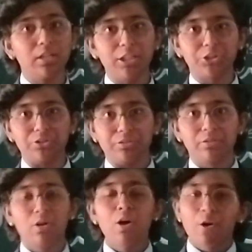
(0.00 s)
condition.
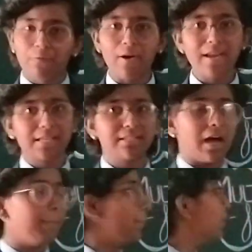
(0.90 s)
For
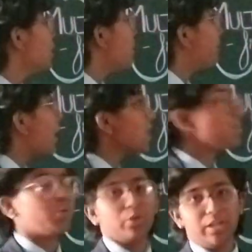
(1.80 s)
example,
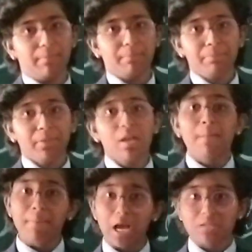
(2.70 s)
Plasmodium.
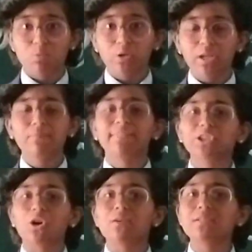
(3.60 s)
Plasmodium
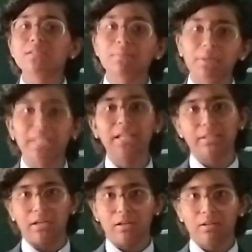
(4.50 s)
which causes the
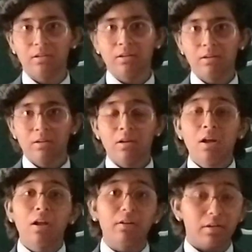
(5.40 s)
malaria.
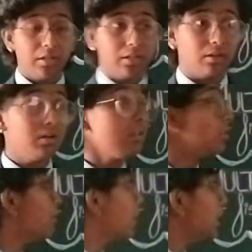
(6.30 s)
Here
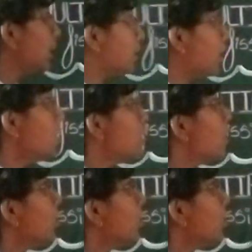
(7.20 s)
the malaria